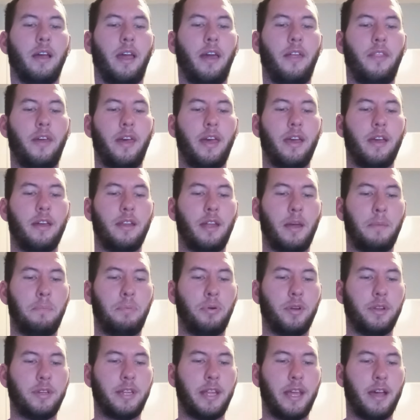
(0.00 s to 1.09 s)
And then I
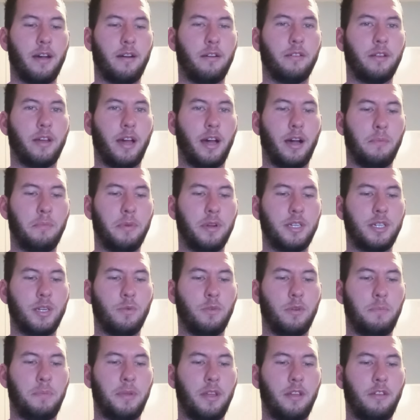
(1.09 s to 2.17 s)
put down how much it
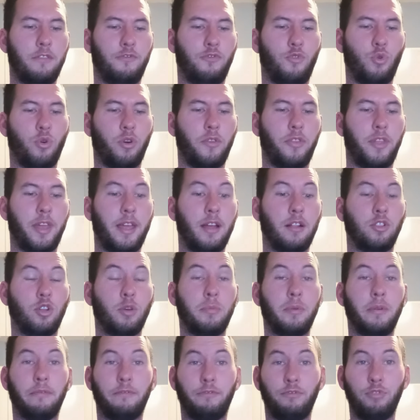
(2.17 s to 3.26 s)
would be for the
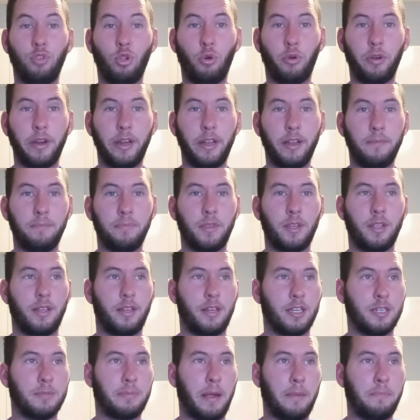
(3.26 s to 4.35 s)
aluminum flooring
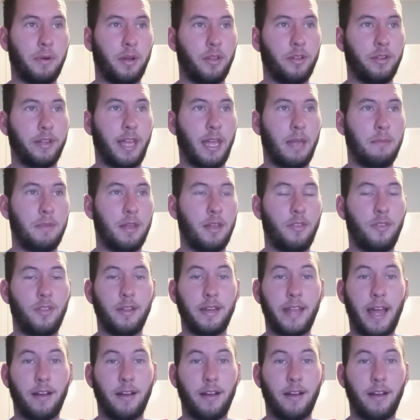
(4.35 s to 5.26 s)
because my brother gave me the,